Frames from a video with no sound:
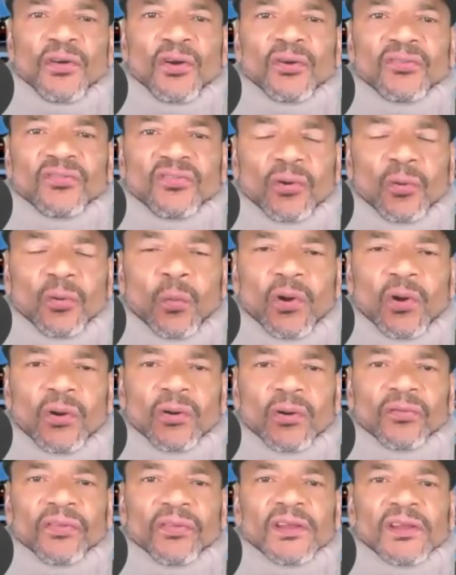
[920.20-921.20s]
thirds of the
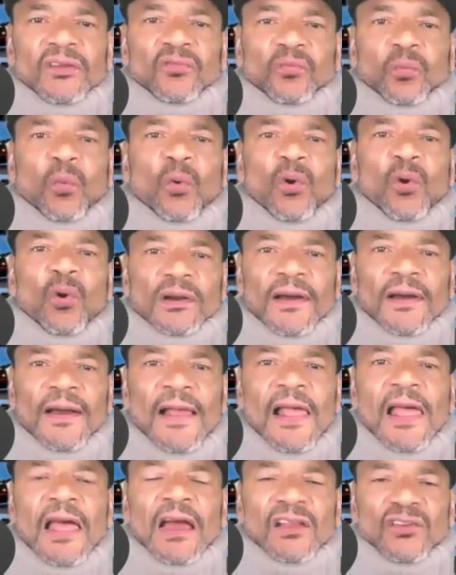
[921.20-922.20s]
world is water
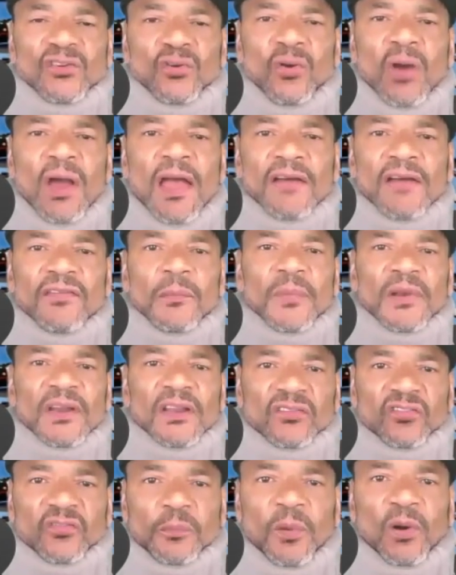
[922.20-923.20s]
and you haven't been
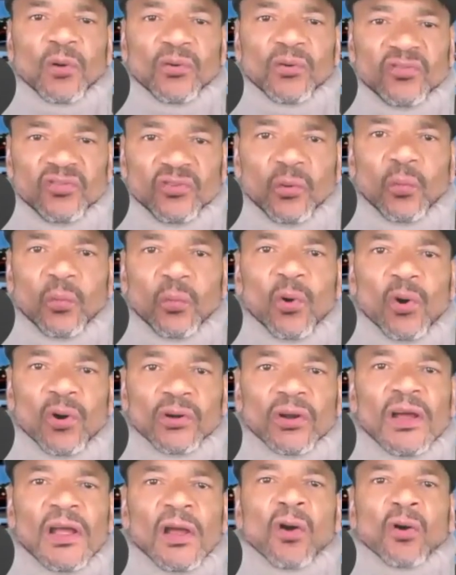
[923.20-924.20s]
exposed to
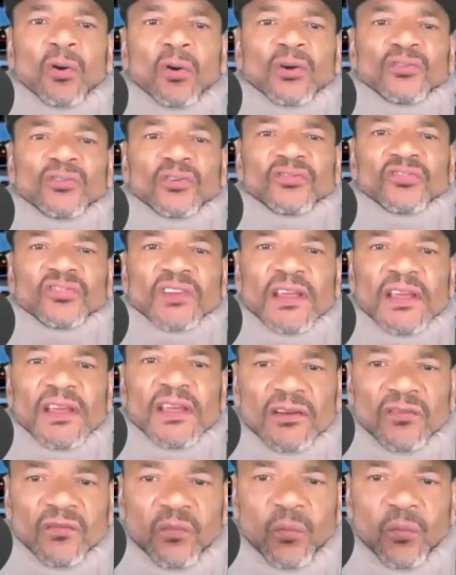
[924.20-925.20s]
water or you're
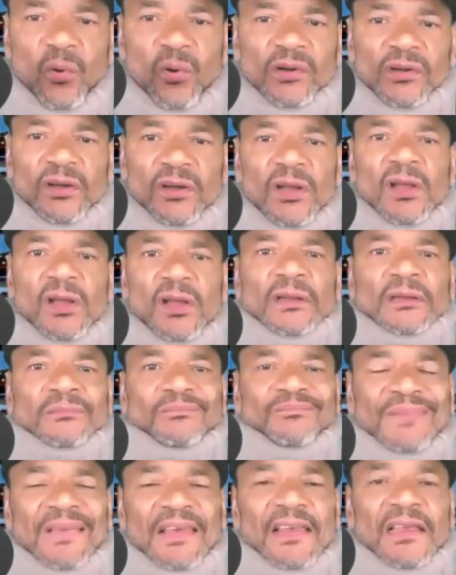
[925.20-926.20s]
scared of water,
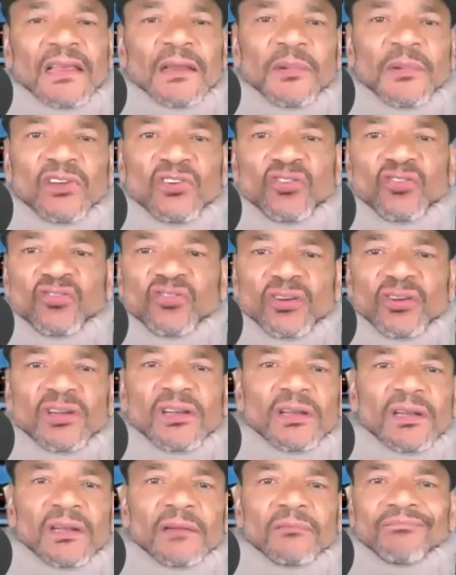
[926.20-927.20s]
maybe you
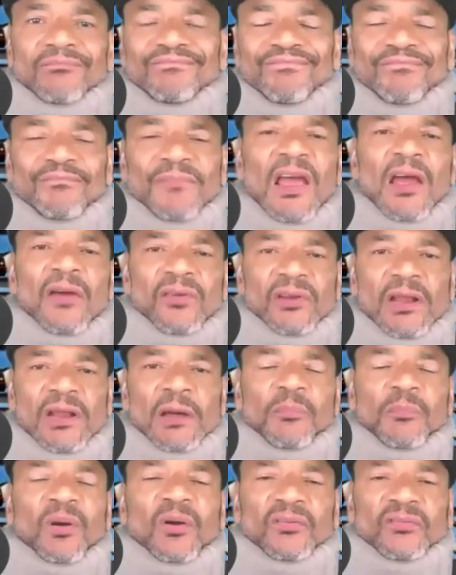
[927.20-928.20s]
shouldn't marry
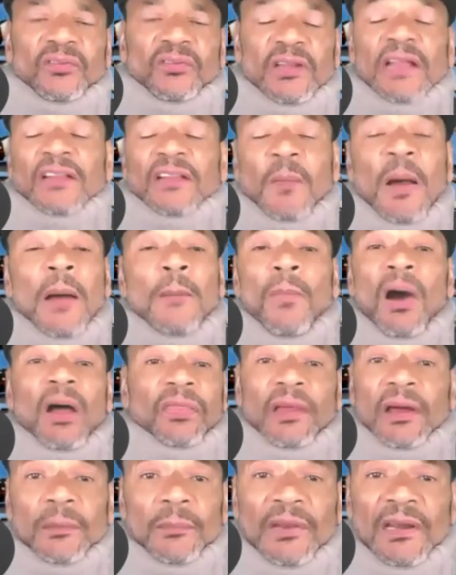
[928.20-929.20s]
that person. That's my
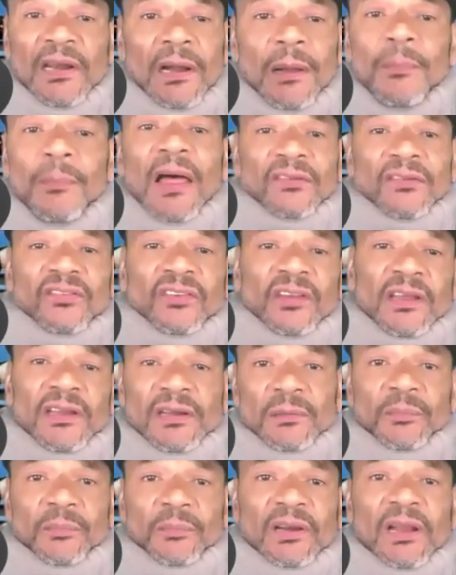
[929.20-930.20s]
mother. I mean, I'm not
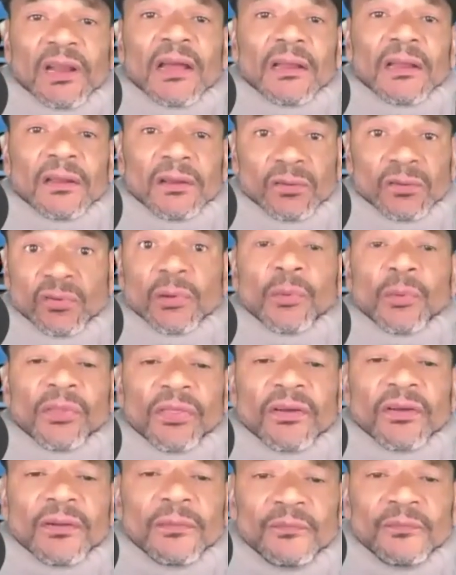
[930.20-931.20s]
saying that, but I agree with
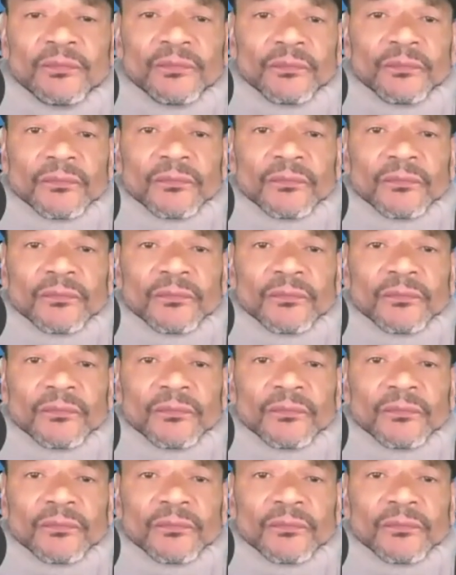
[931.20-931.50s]
her. All right,